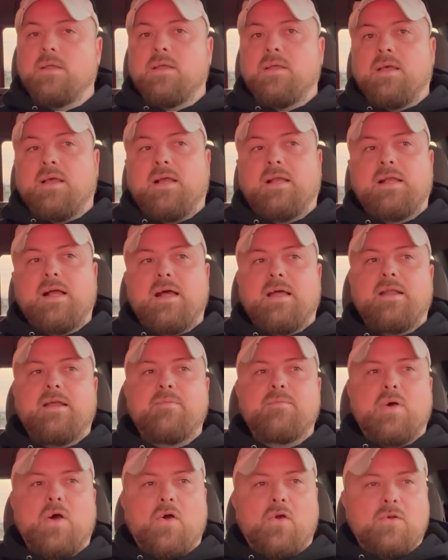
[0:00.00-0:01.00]
I got up,
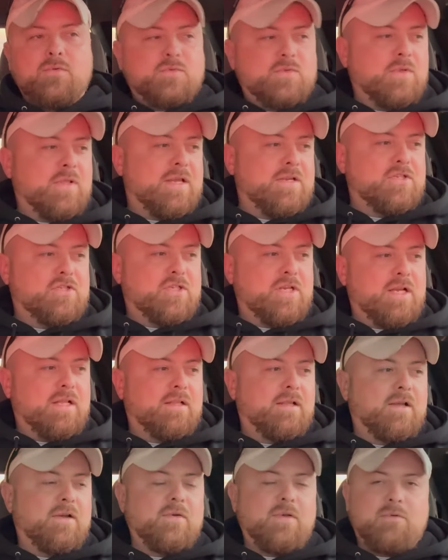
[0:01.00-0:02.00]
my arms were like jello.